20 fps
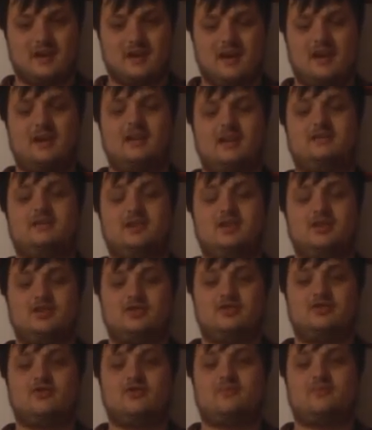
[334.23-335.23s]
ice
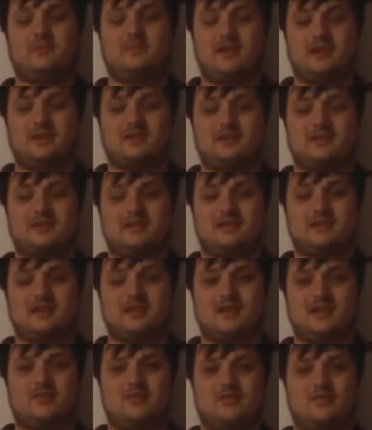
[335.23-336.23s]
should be
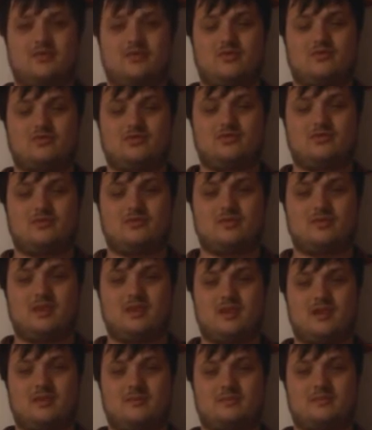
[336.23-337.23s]
resistant to those two
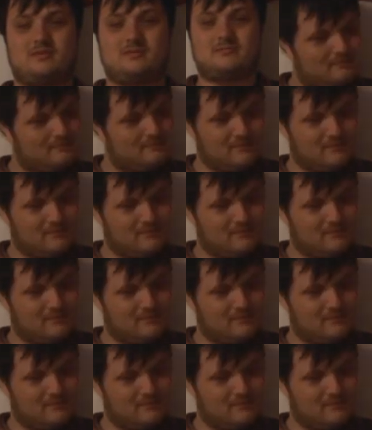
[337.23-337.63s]
types.